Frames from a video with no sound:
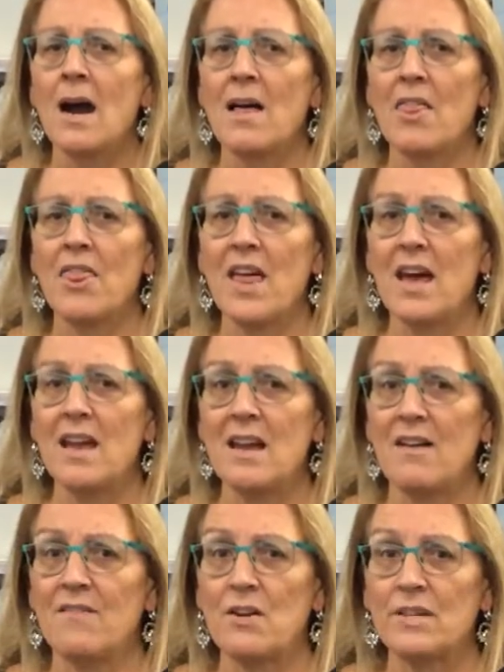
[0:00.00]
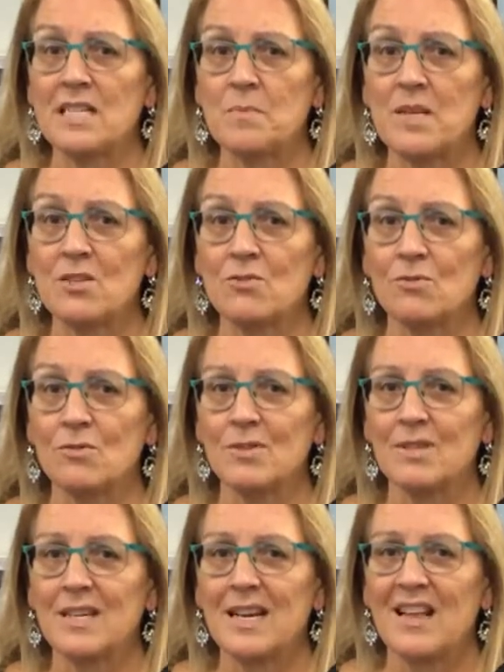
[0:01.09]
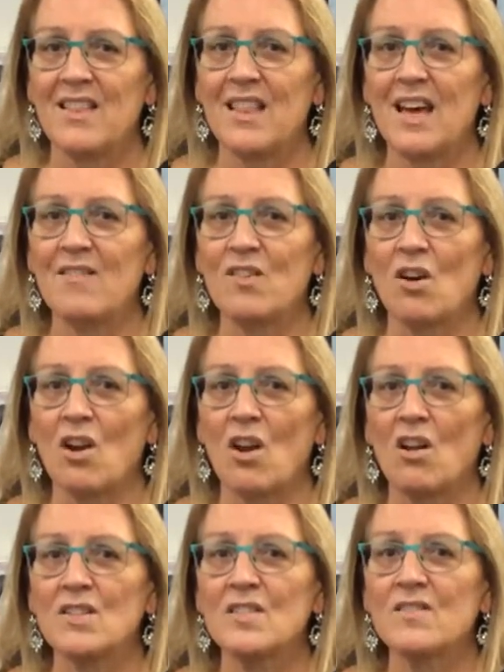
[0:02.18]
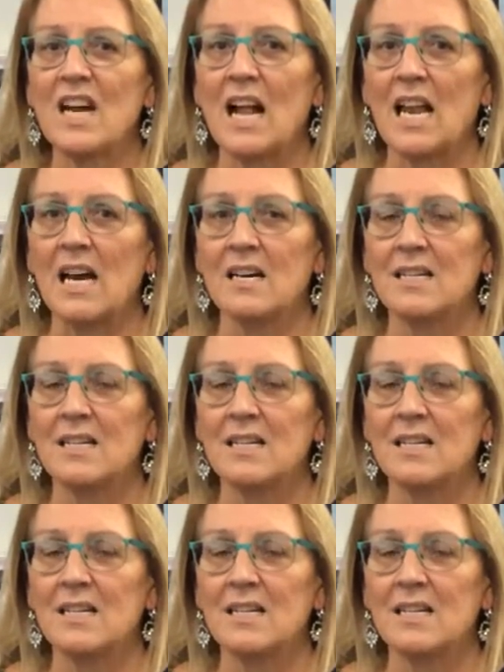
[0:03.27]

They are very special. They've got lots of colour